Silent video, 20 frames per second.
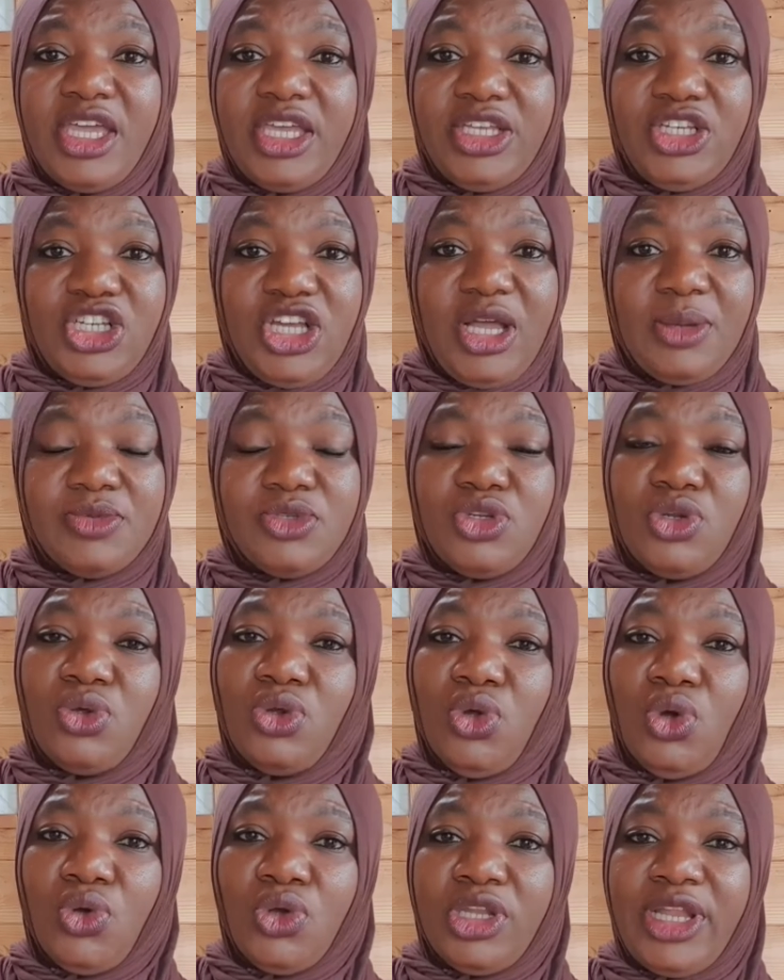hijabs, you
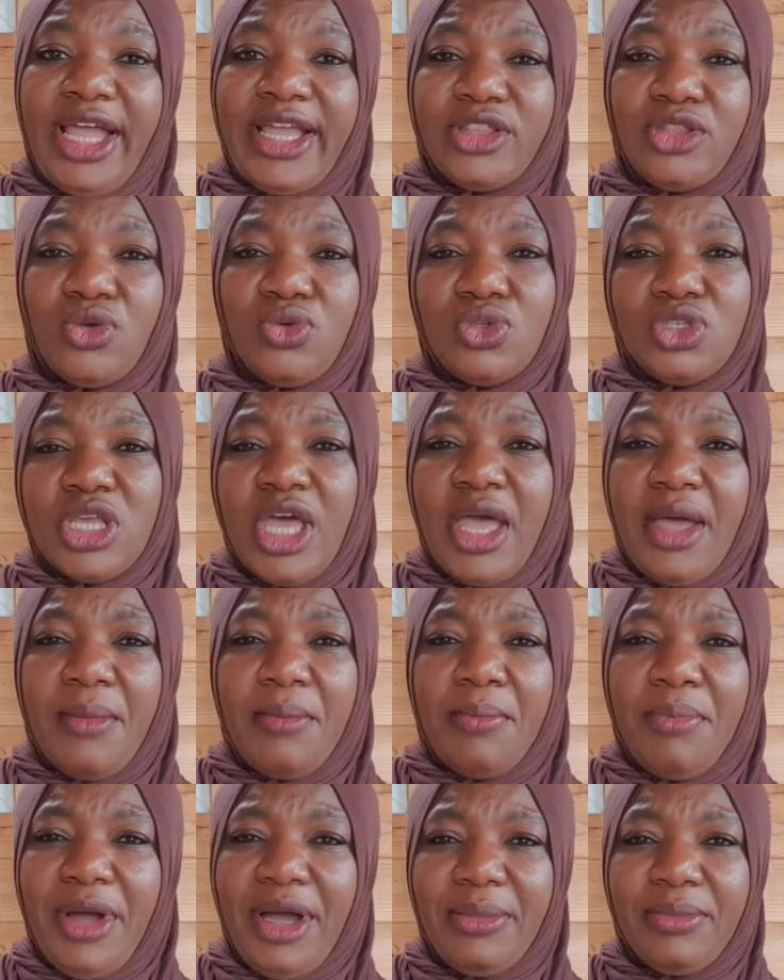know, like those
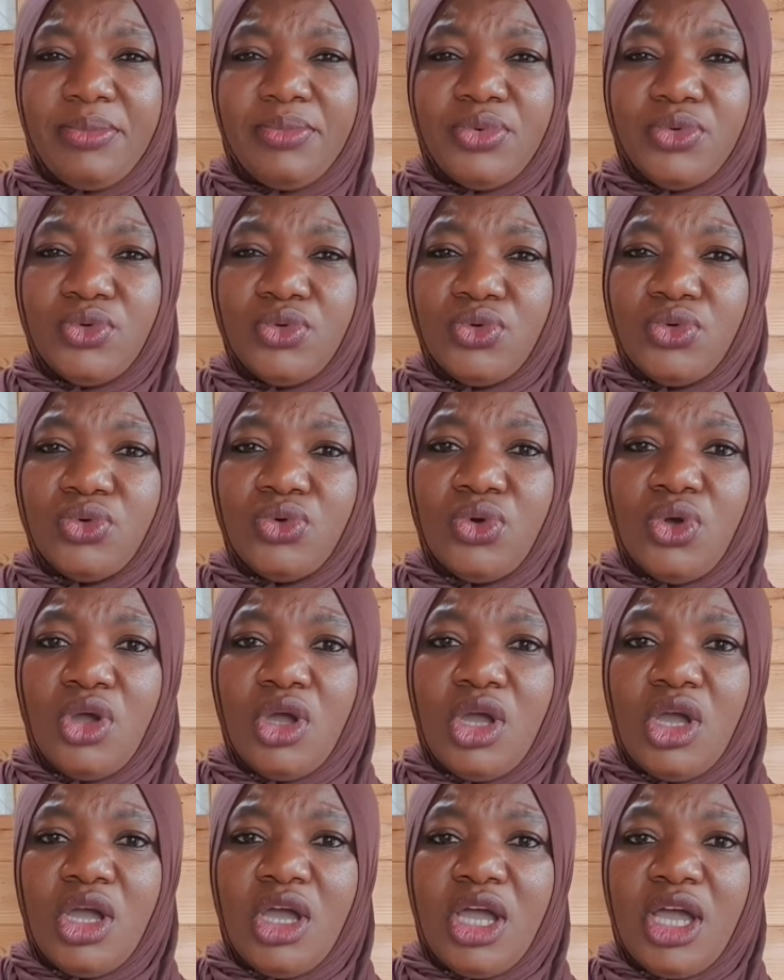bamboo,
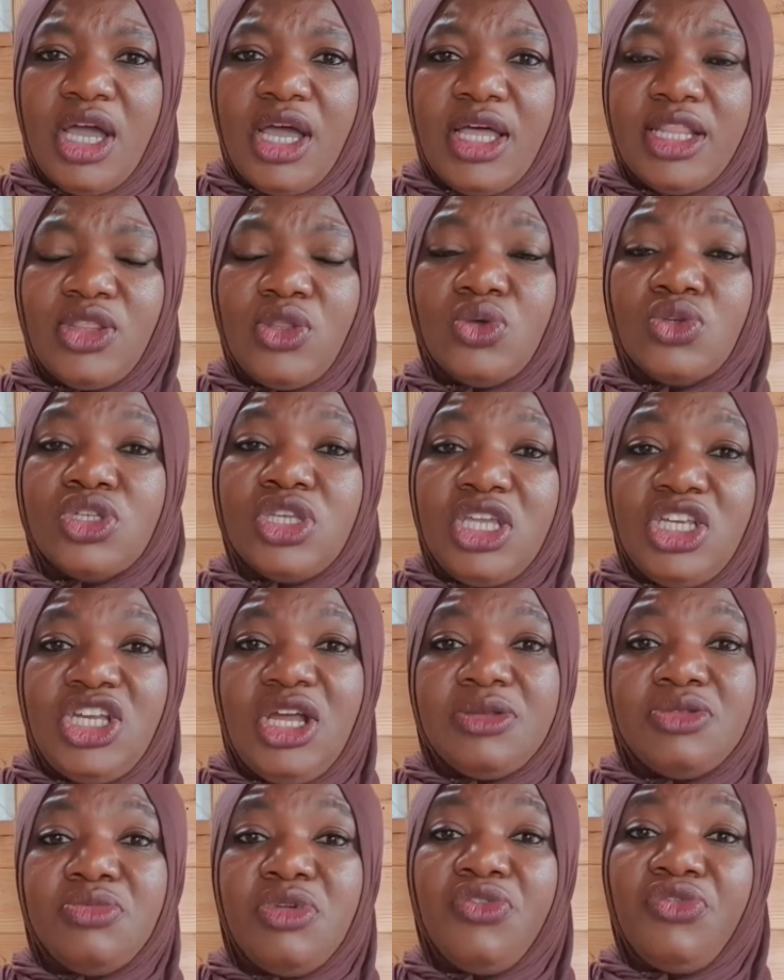those
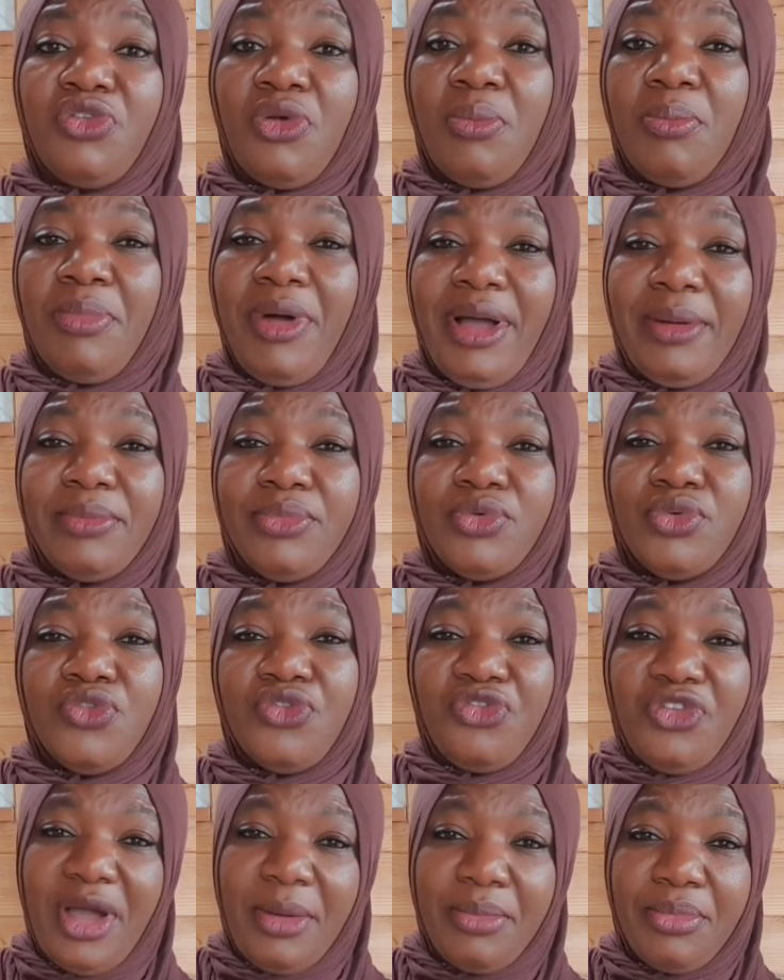hijabs made from bamboo
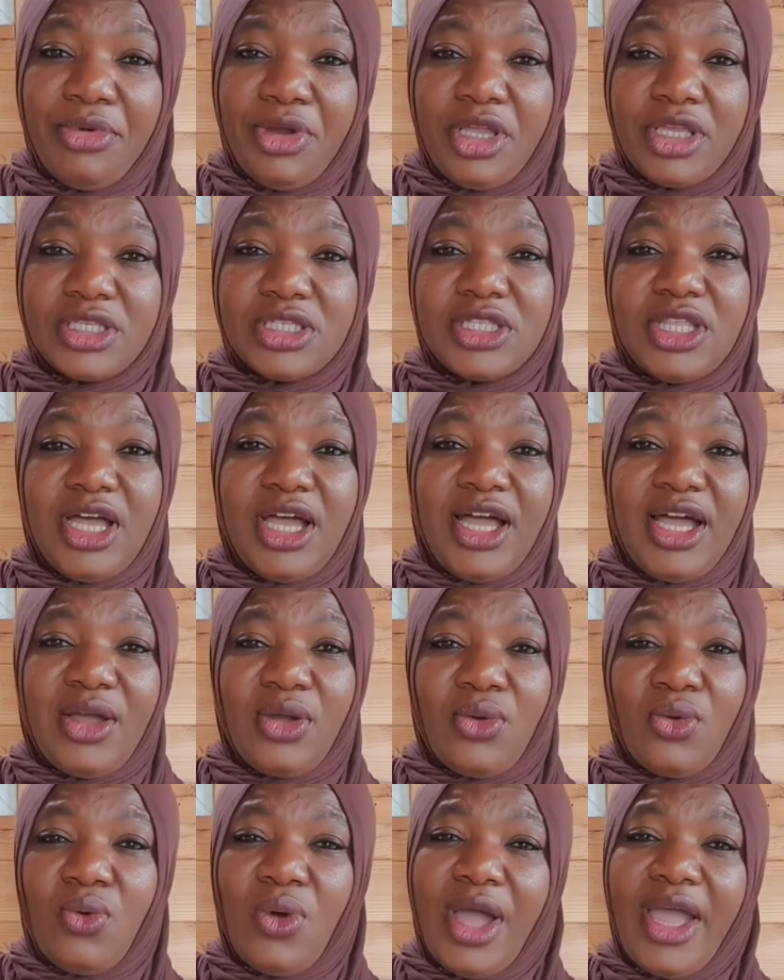fabrics that are
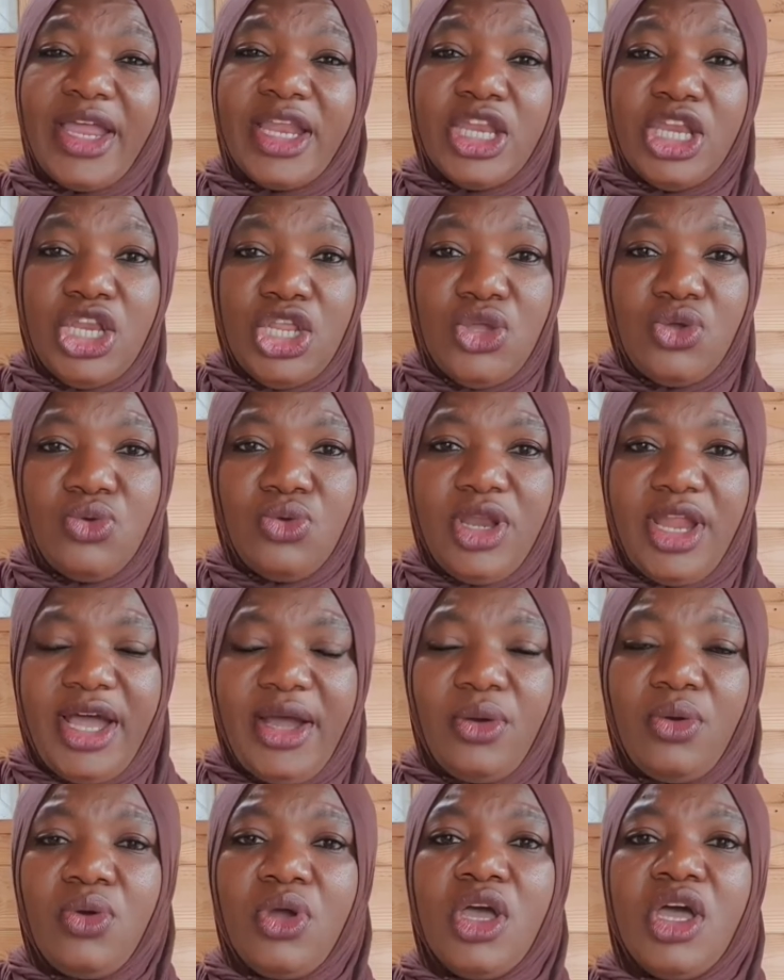quite new
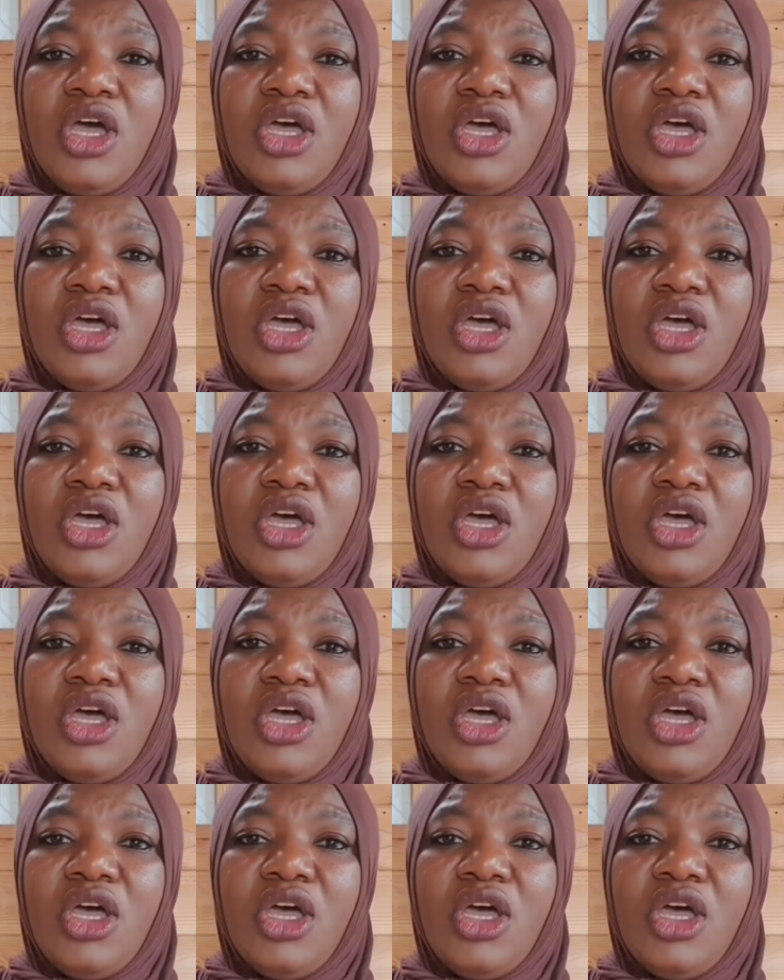now.